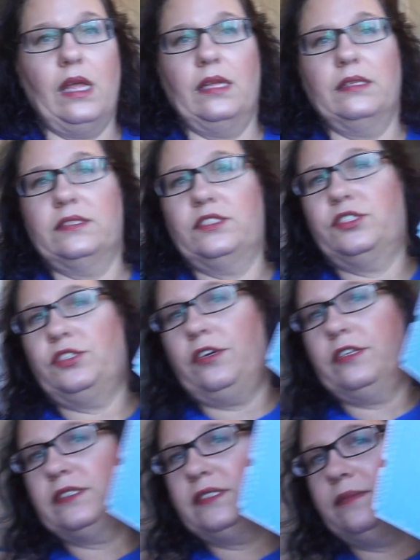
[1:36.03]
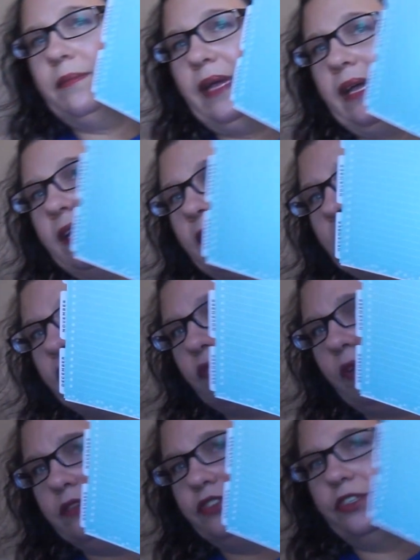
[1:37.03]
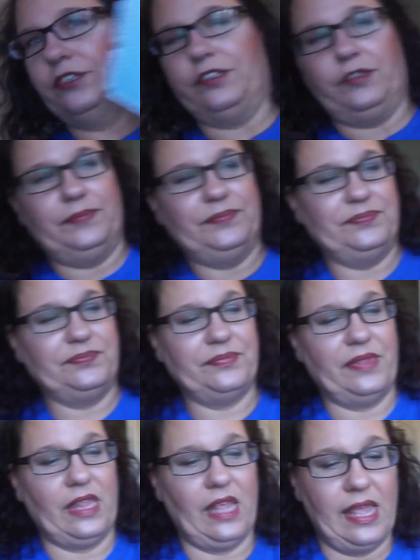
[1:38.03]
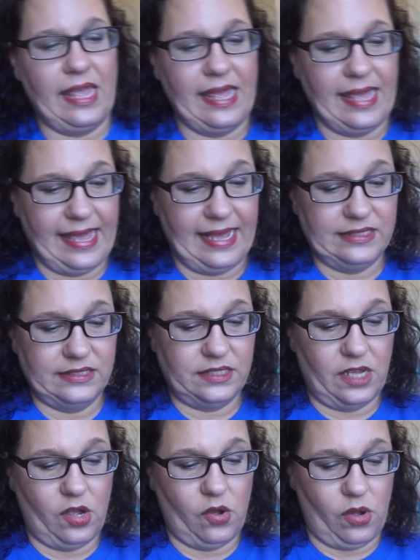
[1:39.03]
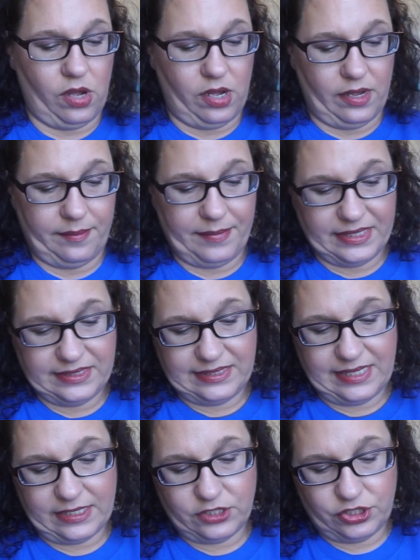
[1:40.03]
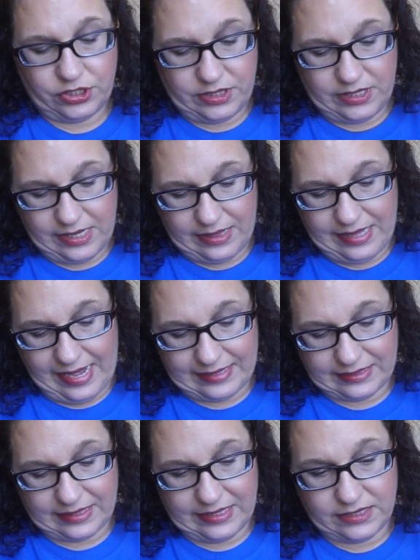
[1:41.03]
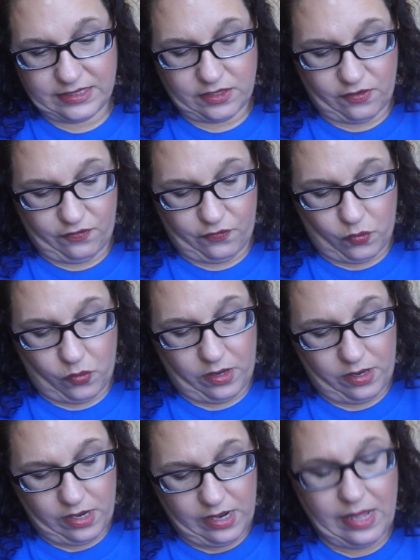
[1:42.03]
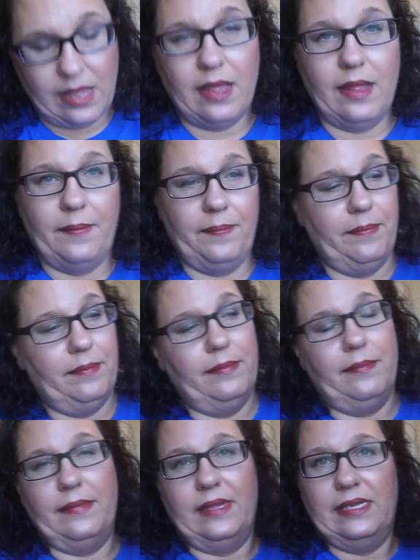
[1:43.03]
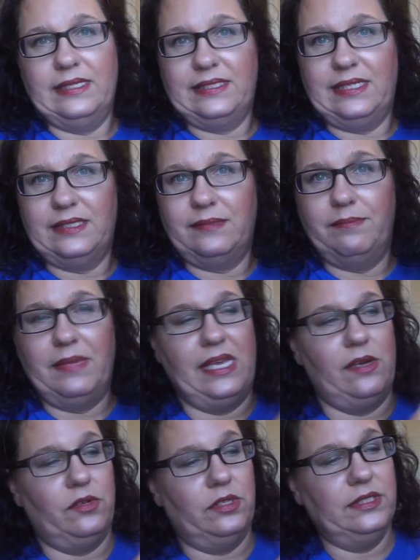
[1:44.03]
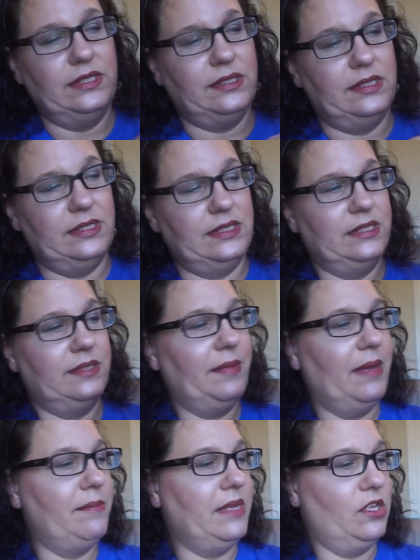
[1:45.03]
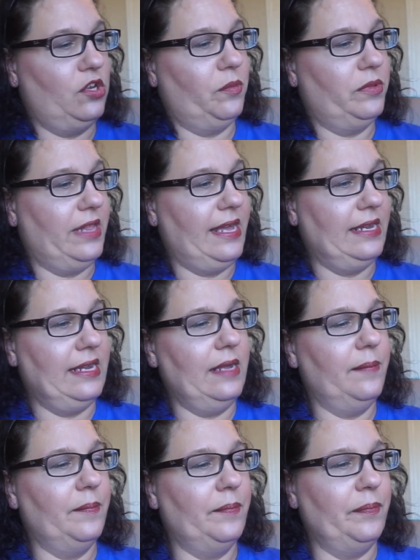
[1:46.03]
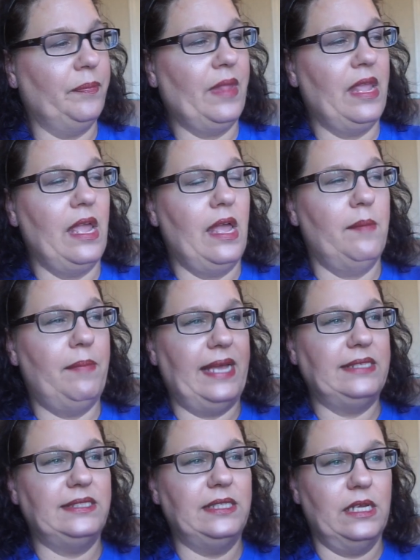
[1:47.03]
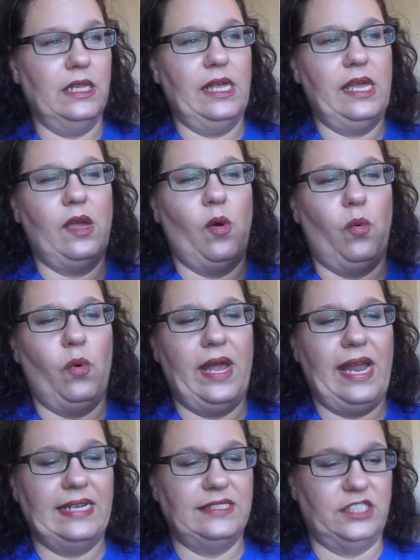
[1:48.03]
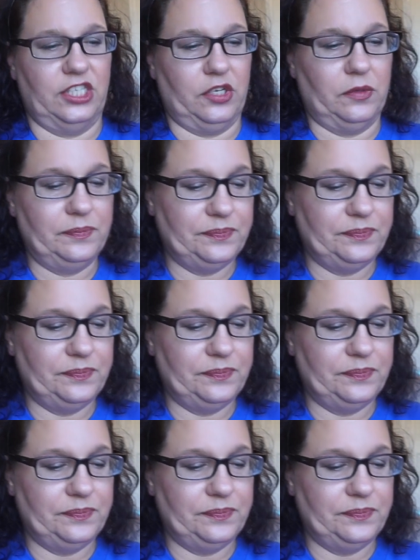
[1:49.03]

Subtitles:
starts my control journal. And so on my section that is for, it says meals, this is my menu planning. Basically what I do